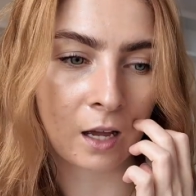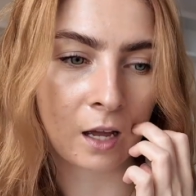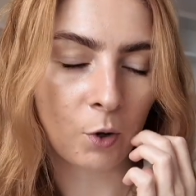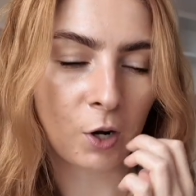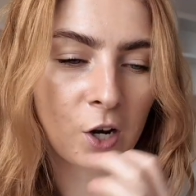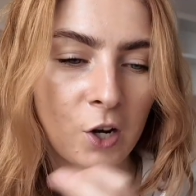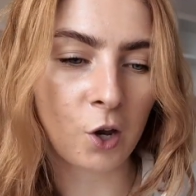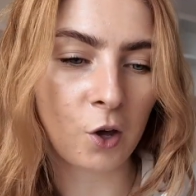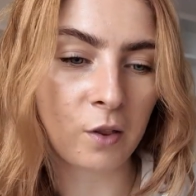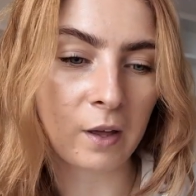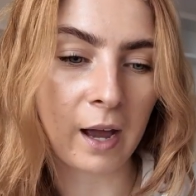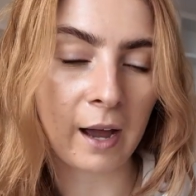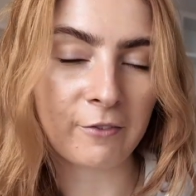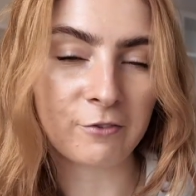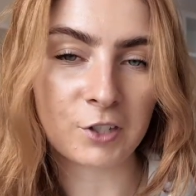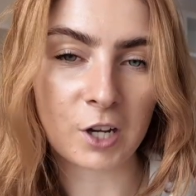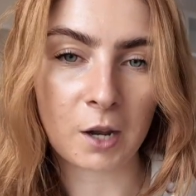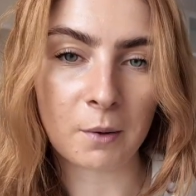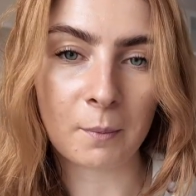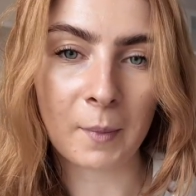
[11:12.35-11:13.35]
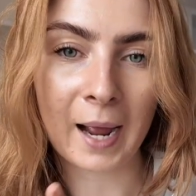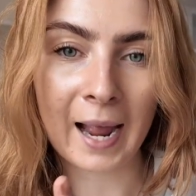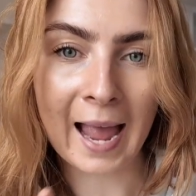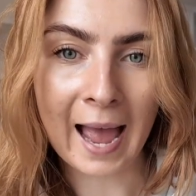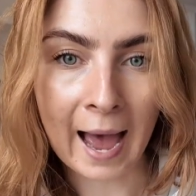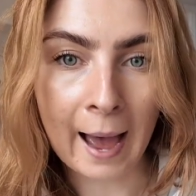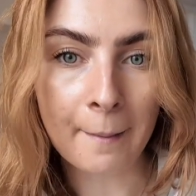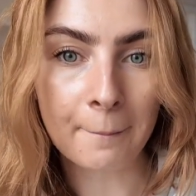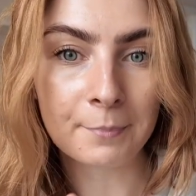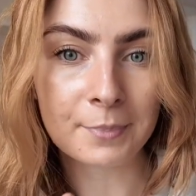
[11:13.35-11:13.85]
I want to know that I've done my
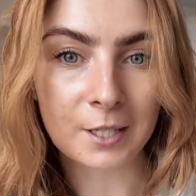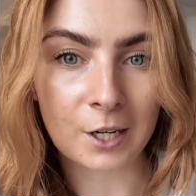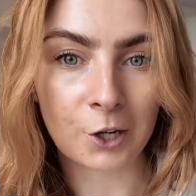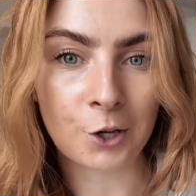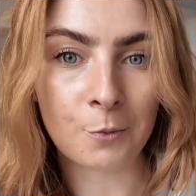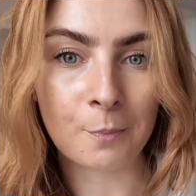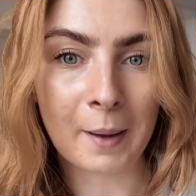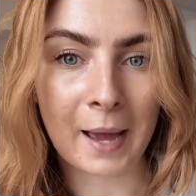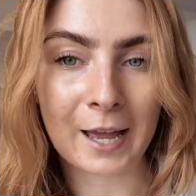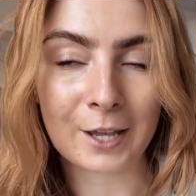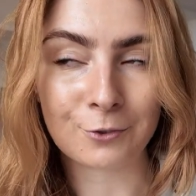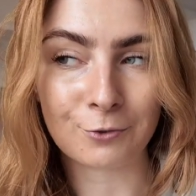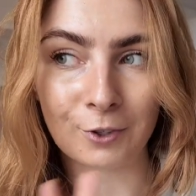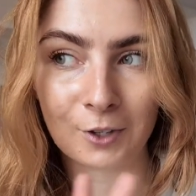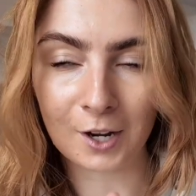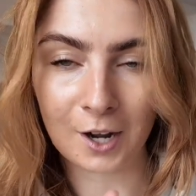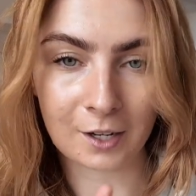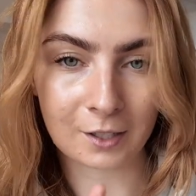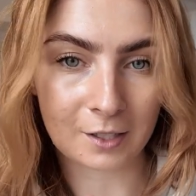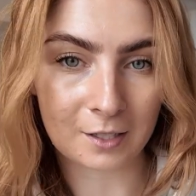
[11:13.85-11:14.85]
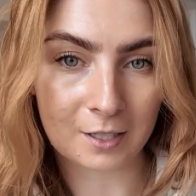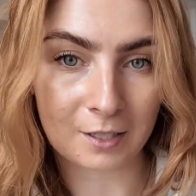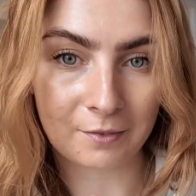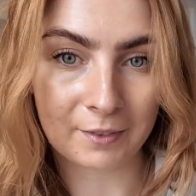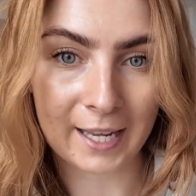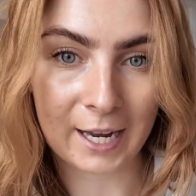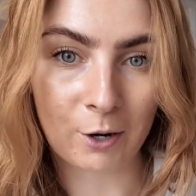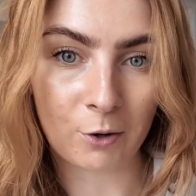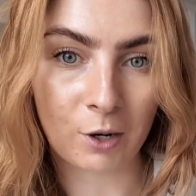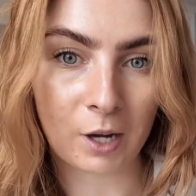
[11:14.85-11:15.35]
absolute best regardless of
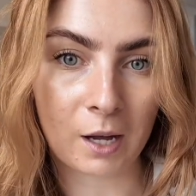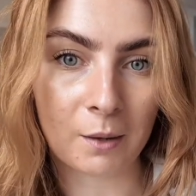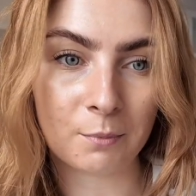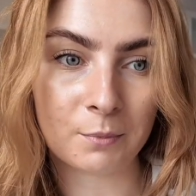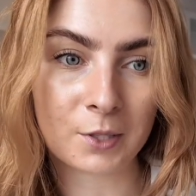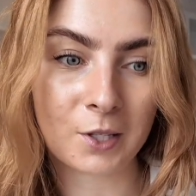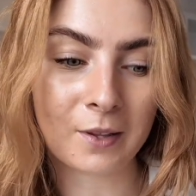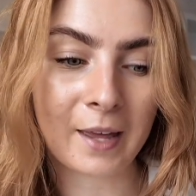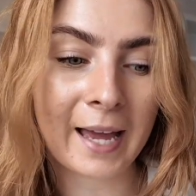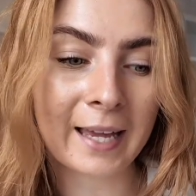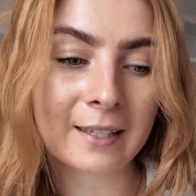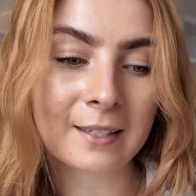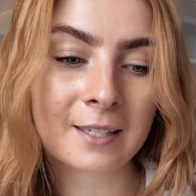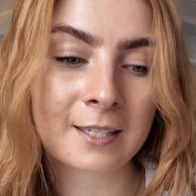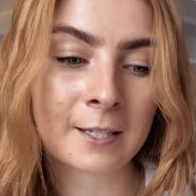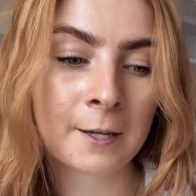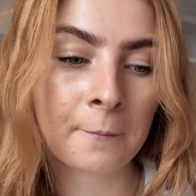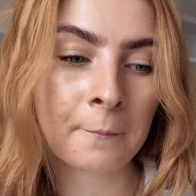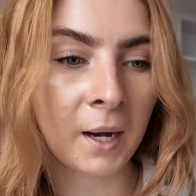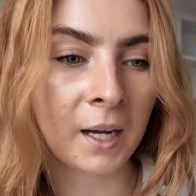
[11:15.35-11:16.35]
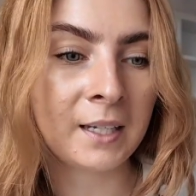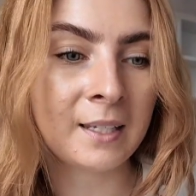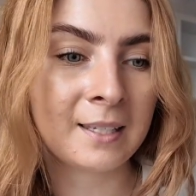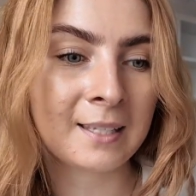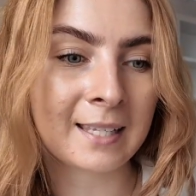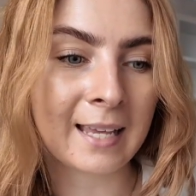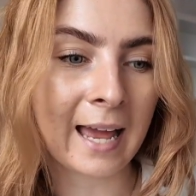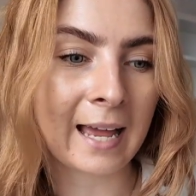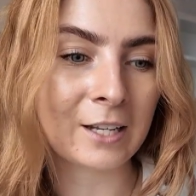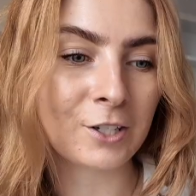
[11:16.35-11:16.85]
the outcome. So that's
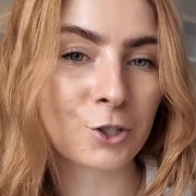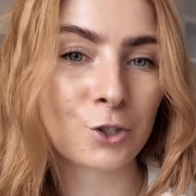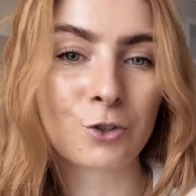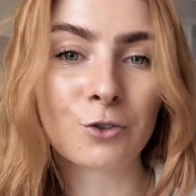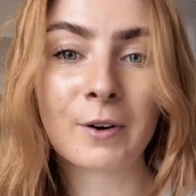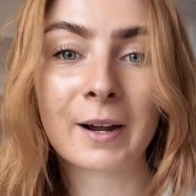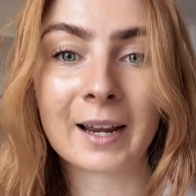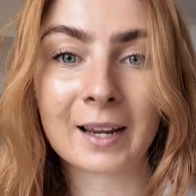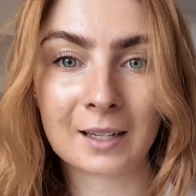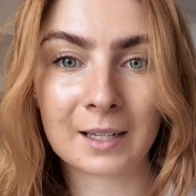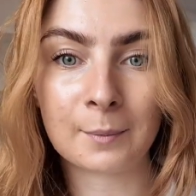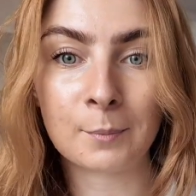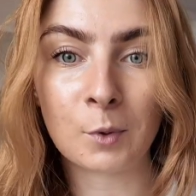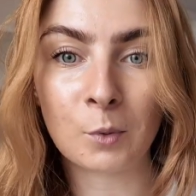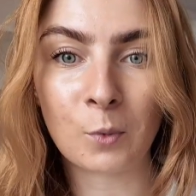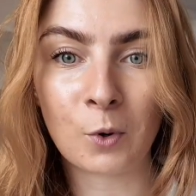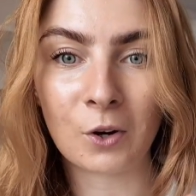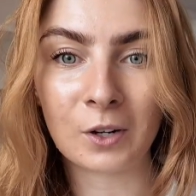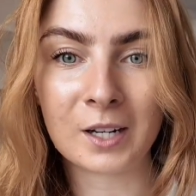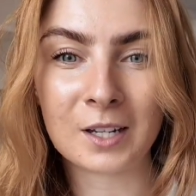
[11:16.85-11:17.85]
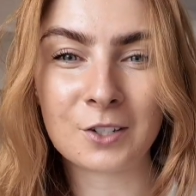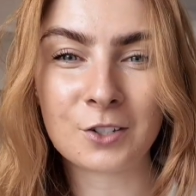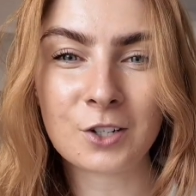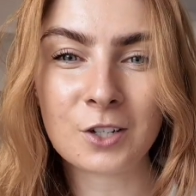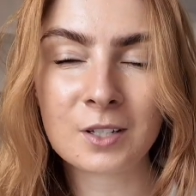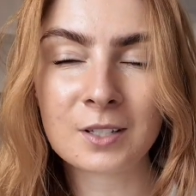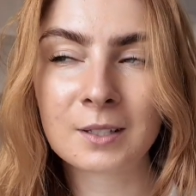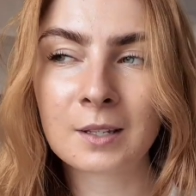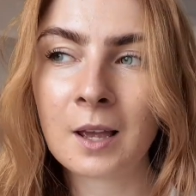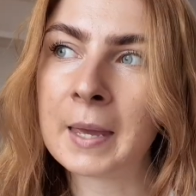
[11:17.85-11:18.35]
mindset trick number 1, is
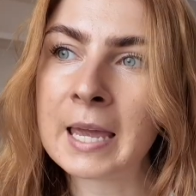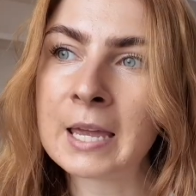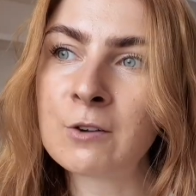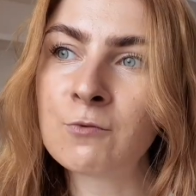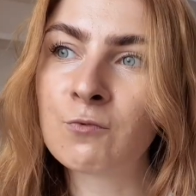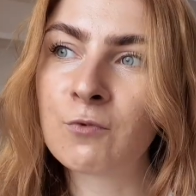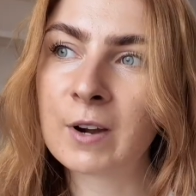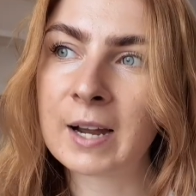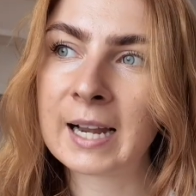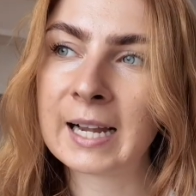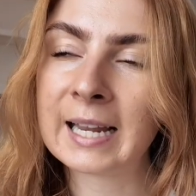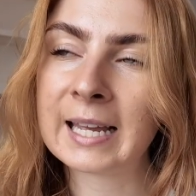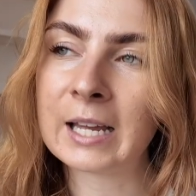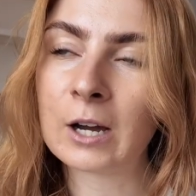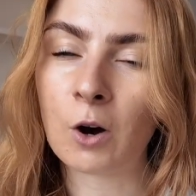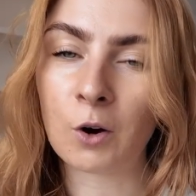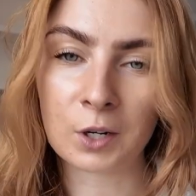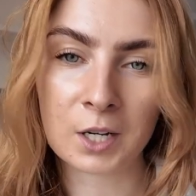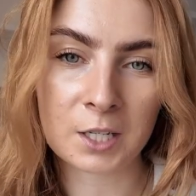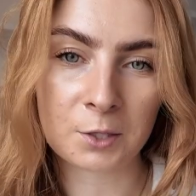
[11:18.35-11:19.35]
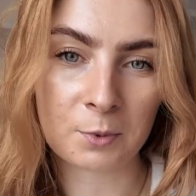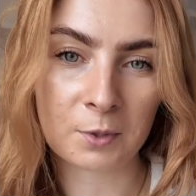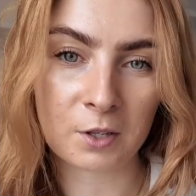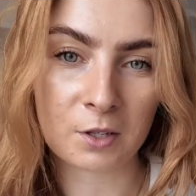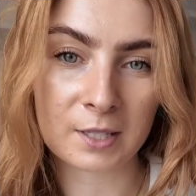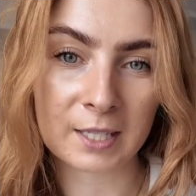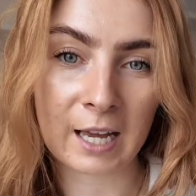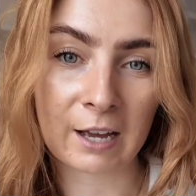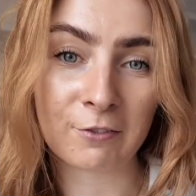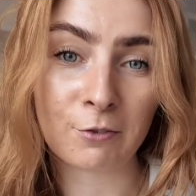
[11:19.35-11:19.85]
just being really honest with
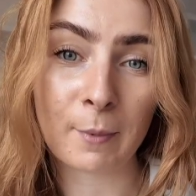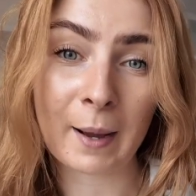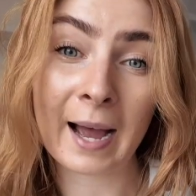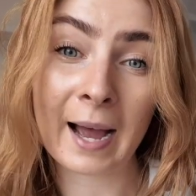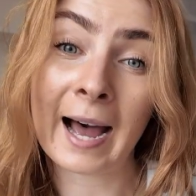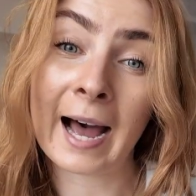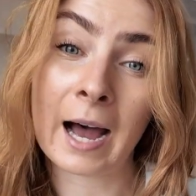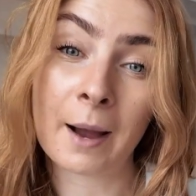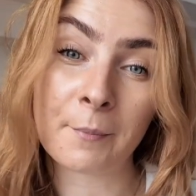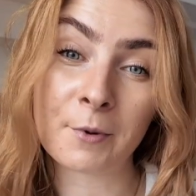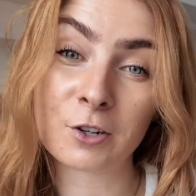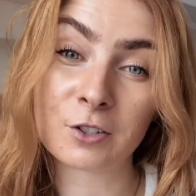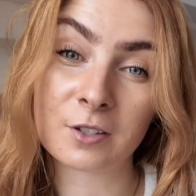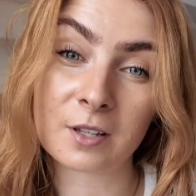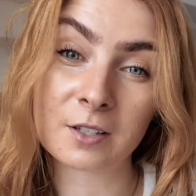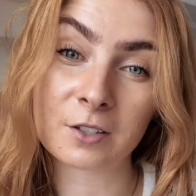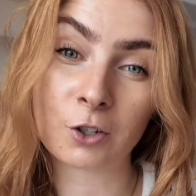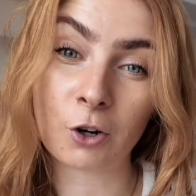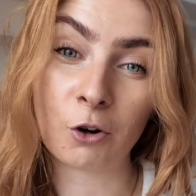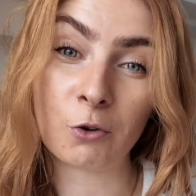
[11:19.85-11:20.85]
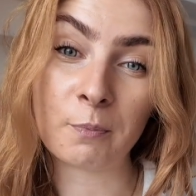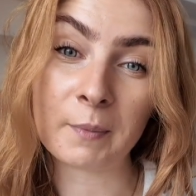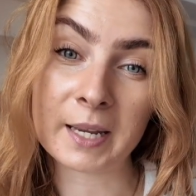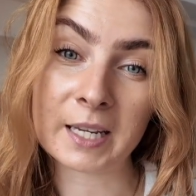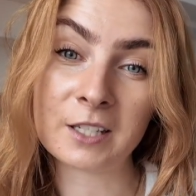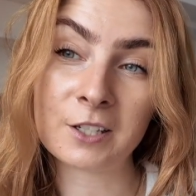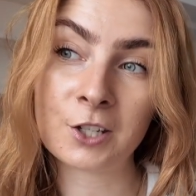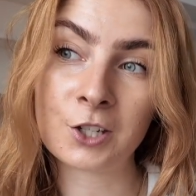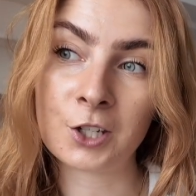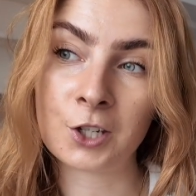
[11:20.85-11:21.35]
yourself about how much this goal
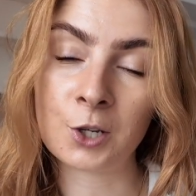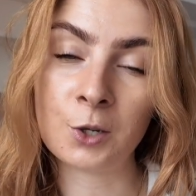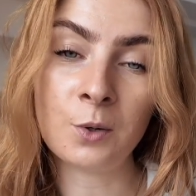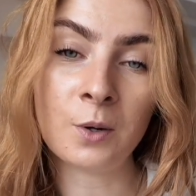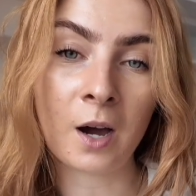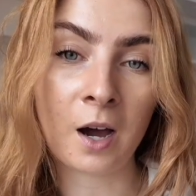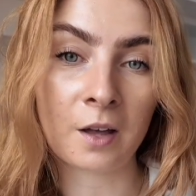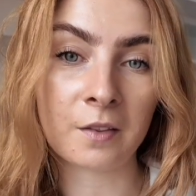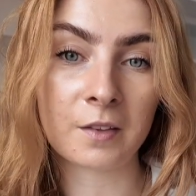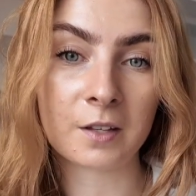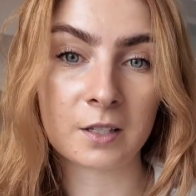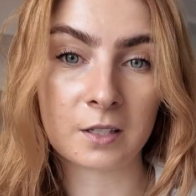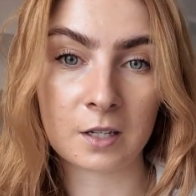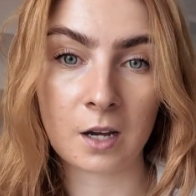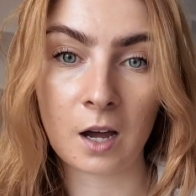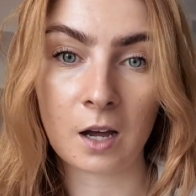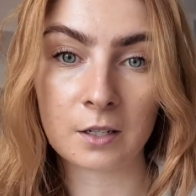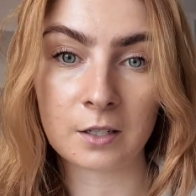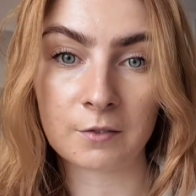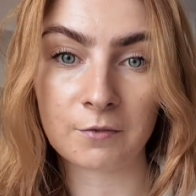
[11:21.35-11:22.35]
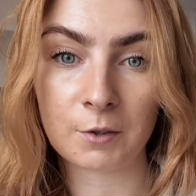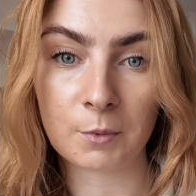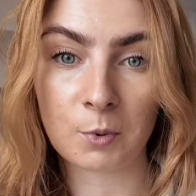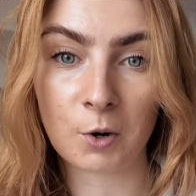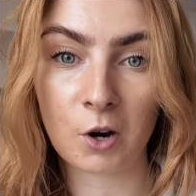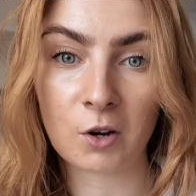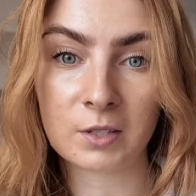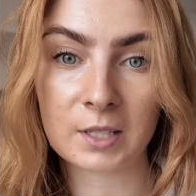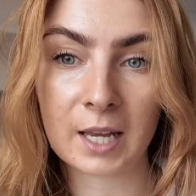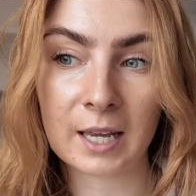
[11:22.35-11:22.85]
means to you at the start of the
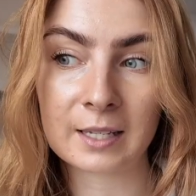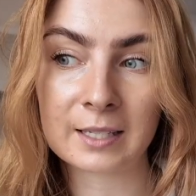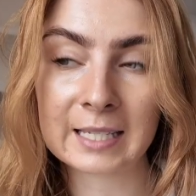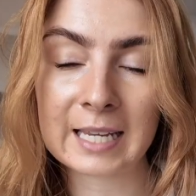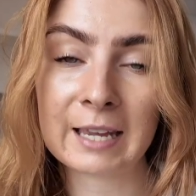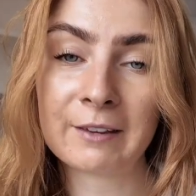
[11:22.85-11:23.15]
process.